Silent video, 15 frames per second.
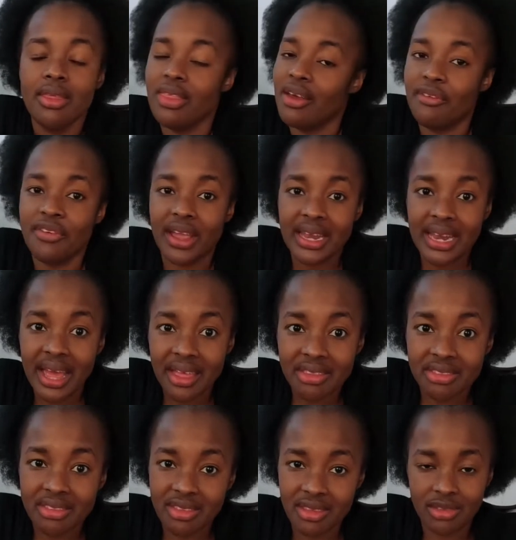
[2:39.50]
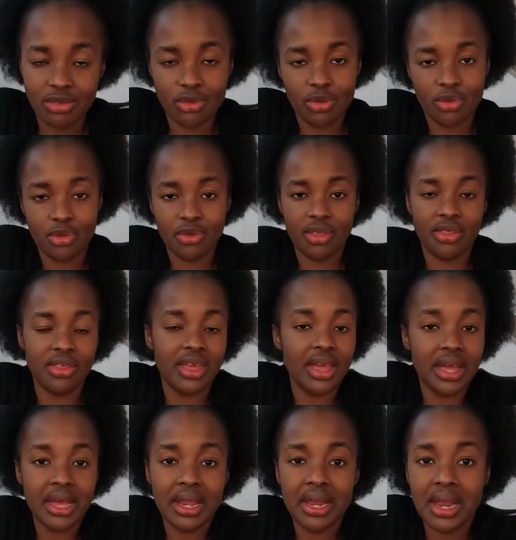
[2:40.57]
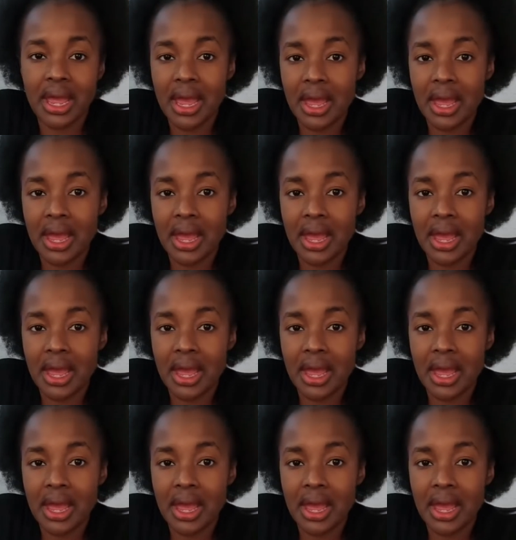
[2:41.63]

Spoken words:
their finances, to show that they can